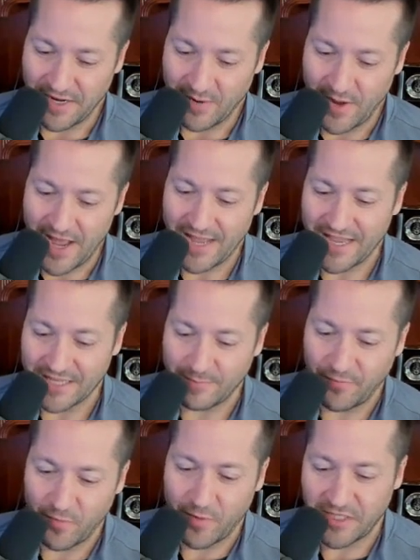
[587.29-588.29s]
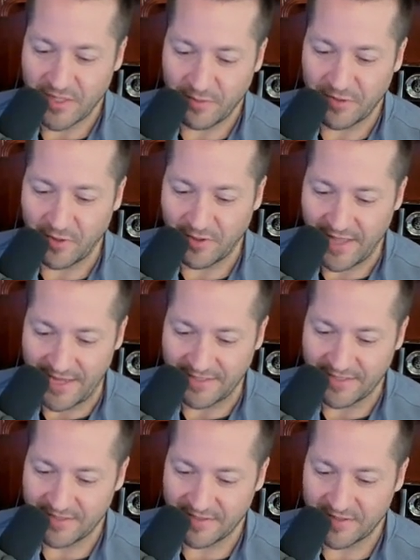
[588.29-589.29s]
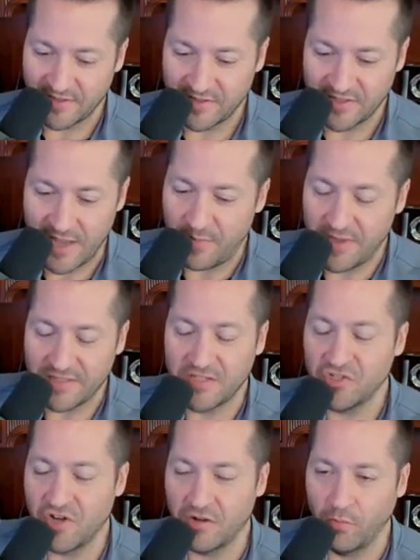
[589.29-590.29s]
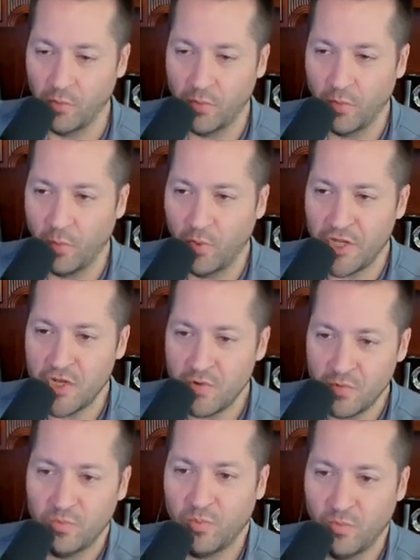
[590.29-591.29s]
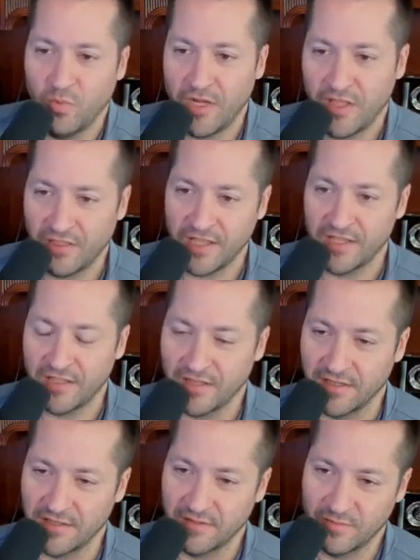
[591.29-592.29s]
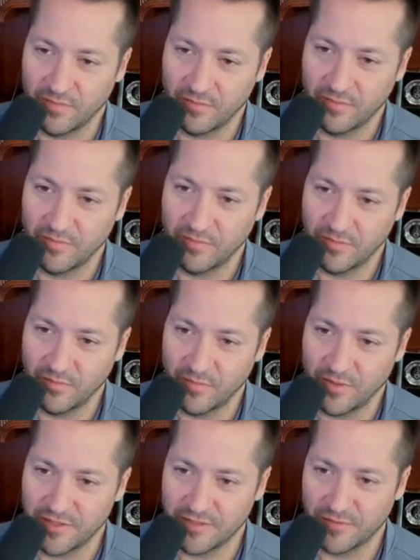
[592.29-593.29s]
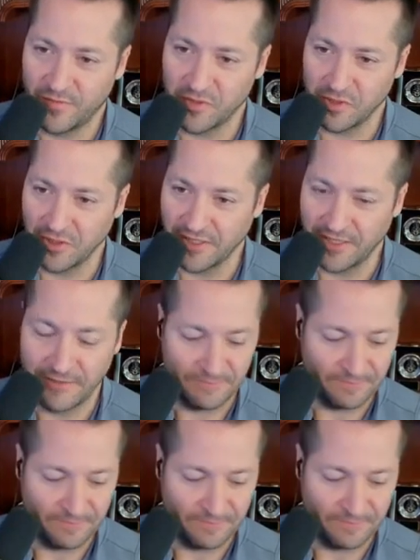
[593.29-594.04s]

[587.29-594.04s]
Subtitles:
I guess before we jump into all that, just Sapiens in general, what do you think is what does this future look like?